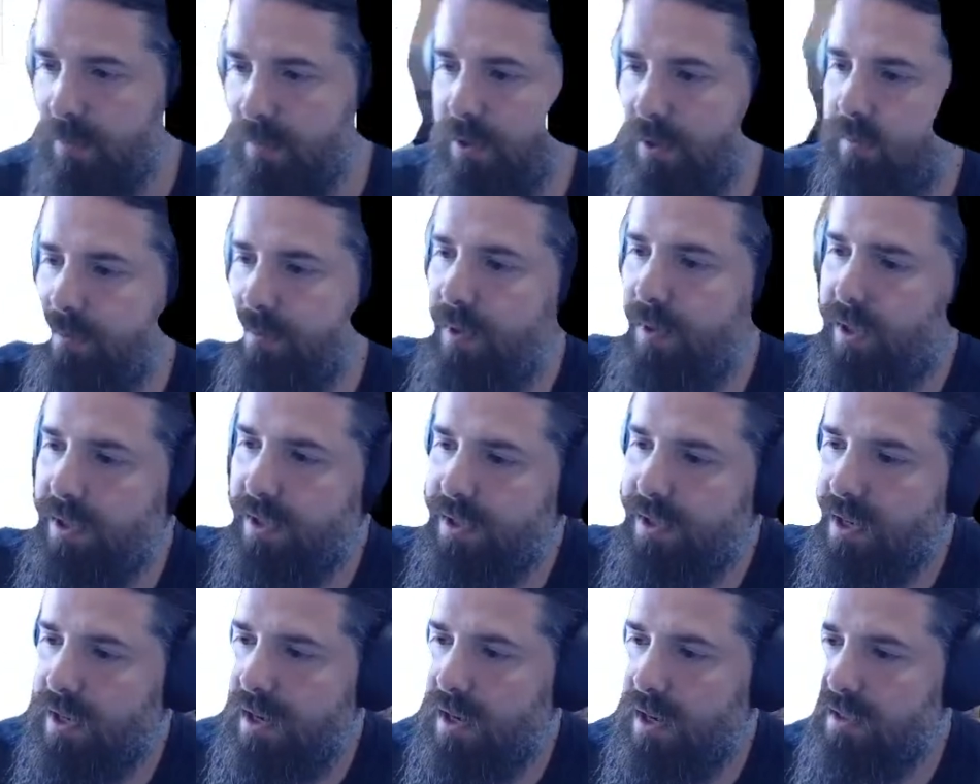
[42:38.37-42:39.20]
but I
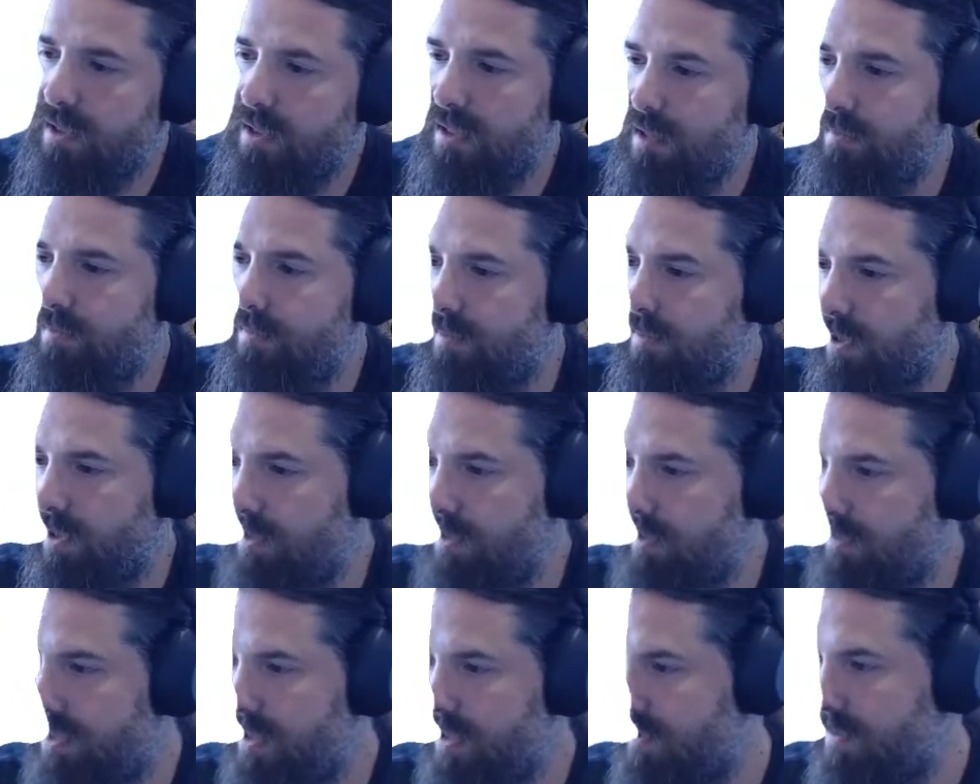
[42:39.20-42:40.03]
did kind of leave
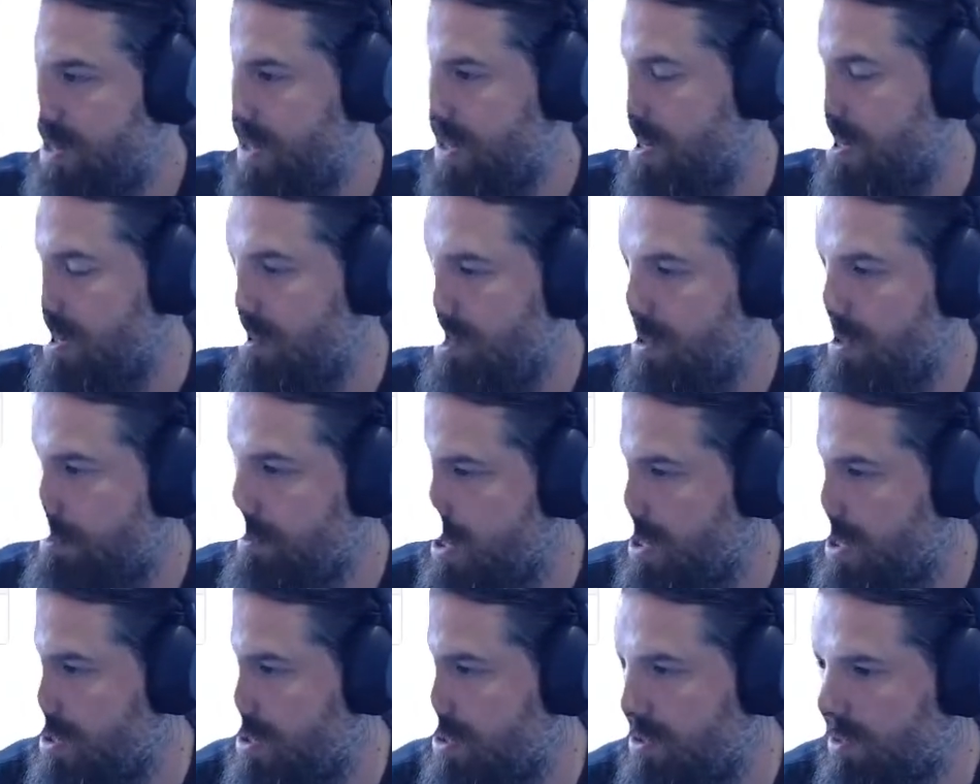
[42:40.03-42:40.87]
that code up there
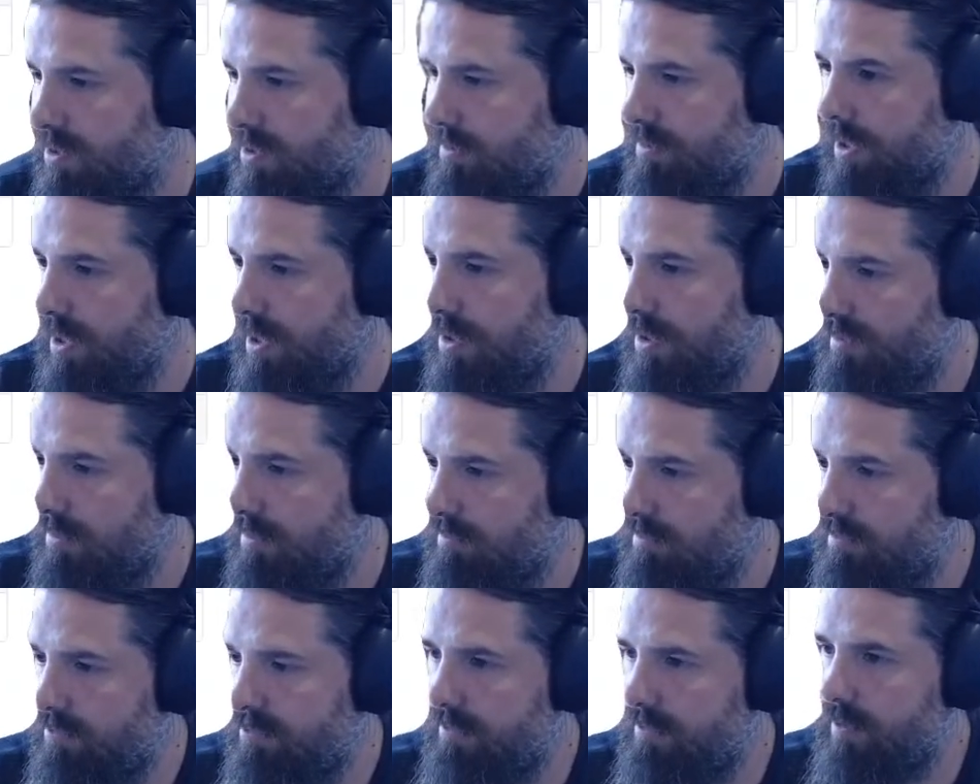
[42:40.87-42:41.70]
just so we can
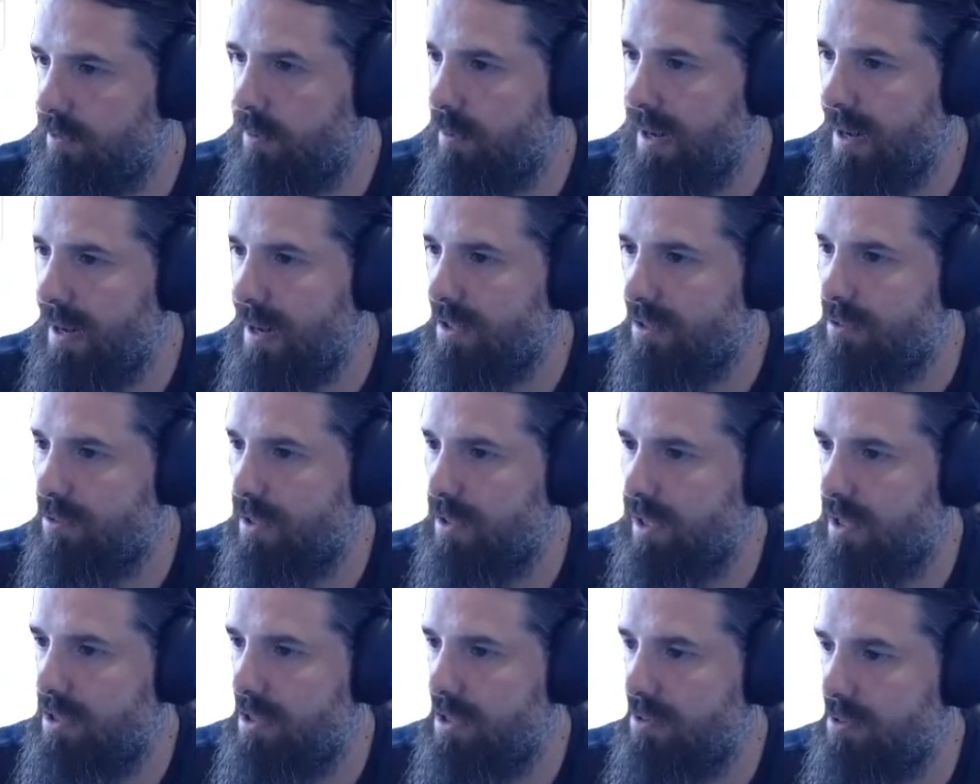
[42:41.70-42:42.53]
refer back to it
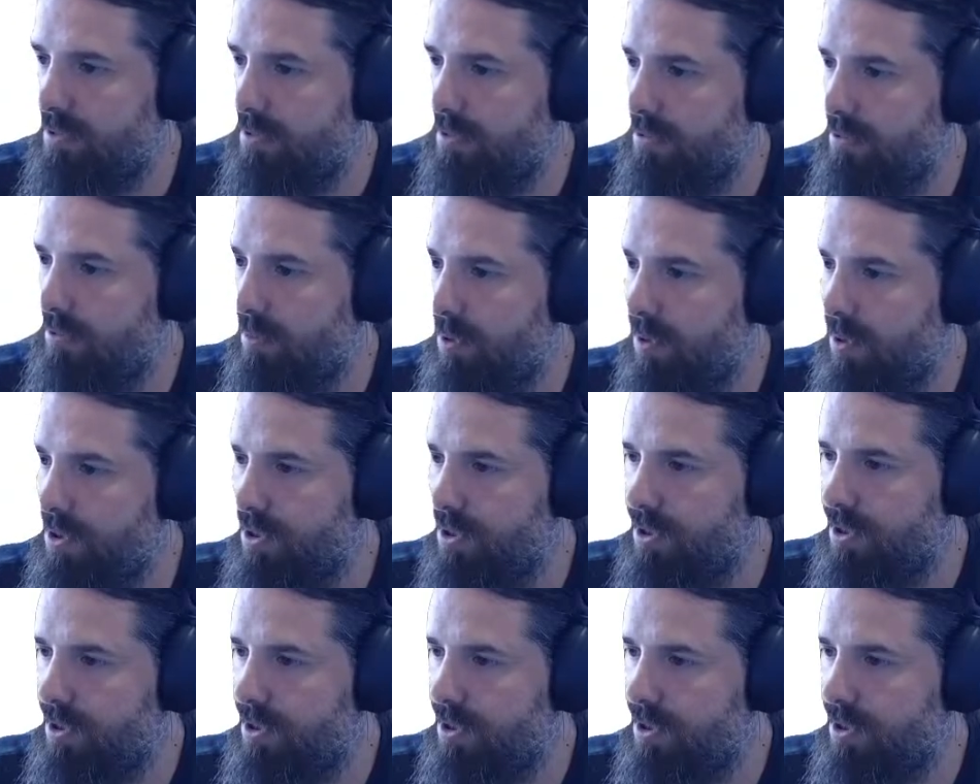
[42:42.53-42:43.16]
later if we want to.